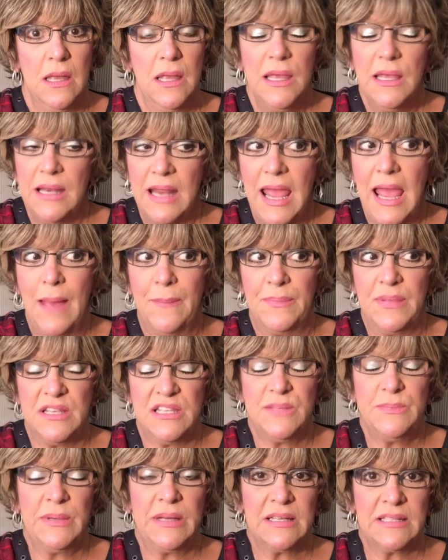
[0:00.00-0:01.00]
It
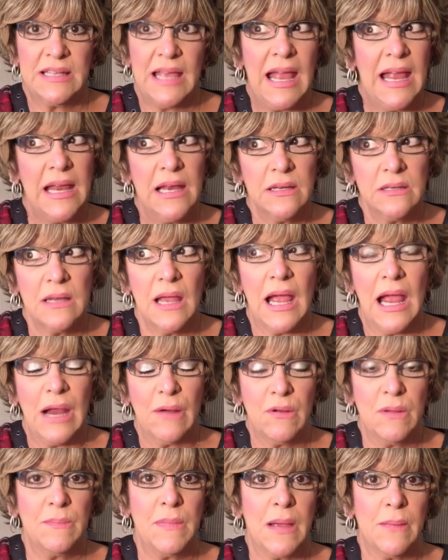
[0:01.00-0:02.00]
happens because I, I
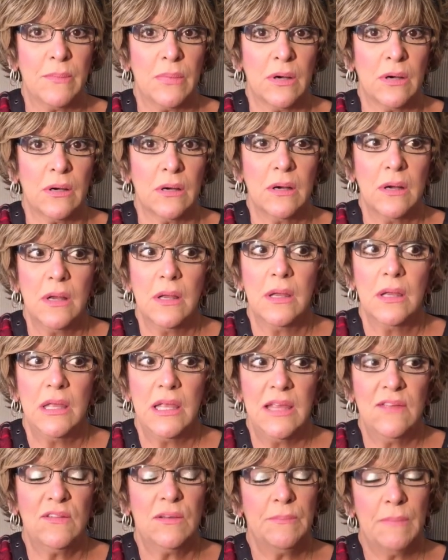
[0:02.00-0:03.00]
remember
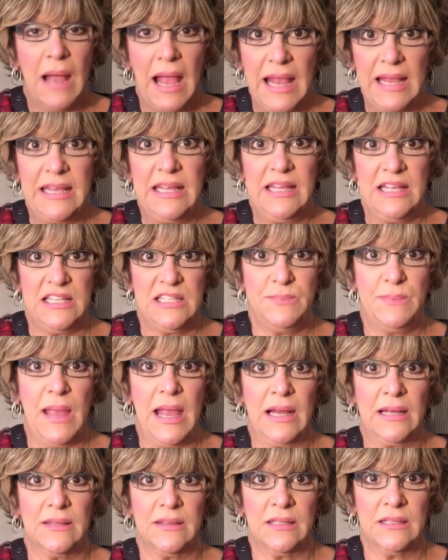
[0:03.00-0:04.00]
even my kids
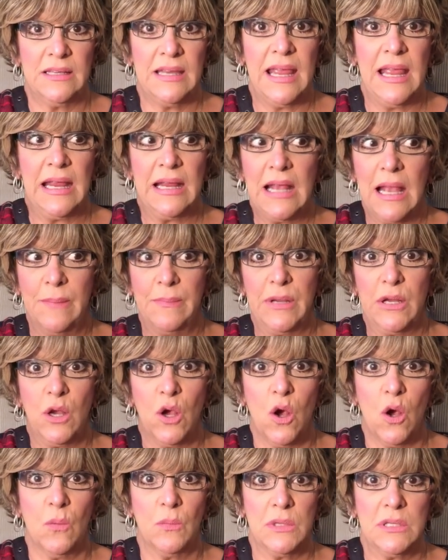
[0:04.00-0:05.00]
back in the day coming
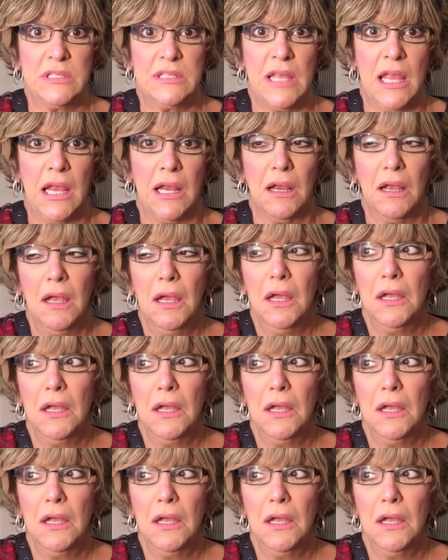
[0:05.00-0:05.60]
home and saying,